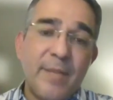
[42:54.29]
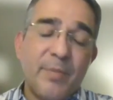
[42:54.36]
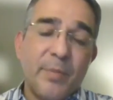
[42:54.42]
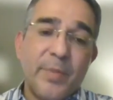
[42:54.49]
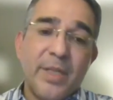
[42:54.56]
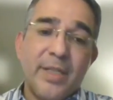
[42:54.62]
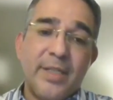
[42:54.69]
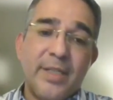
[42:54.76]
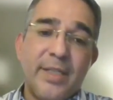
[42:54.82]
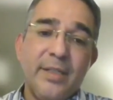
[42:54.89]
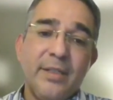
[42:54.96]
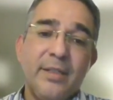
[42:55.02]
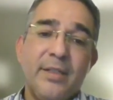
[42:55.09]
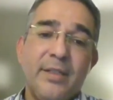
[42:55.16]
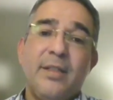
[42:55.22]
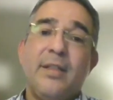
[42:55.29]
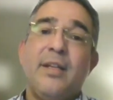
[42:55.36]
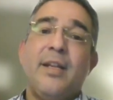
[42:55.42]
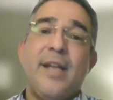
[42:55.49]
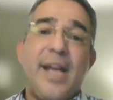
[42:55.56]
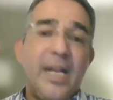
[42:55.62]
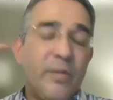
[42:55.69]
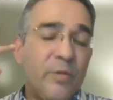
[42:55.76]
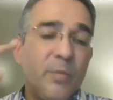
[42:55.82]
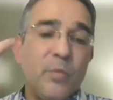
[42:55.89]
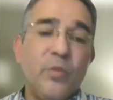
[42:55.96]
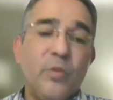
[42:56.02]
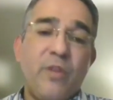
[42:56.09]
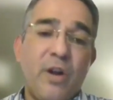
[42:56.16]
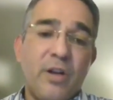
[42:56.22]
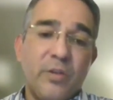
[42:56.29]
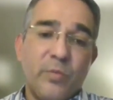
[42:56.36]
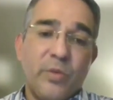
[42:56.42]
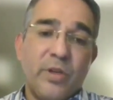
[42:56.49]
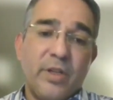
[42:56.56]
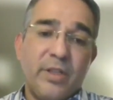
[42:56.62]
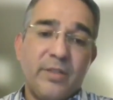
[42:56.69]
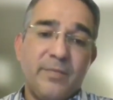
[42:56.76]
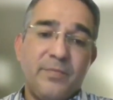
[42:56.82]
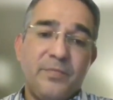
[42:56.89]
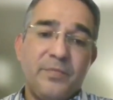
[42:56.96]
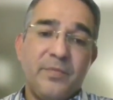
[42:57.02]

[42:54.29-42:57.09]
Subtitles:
capability and remove hard work.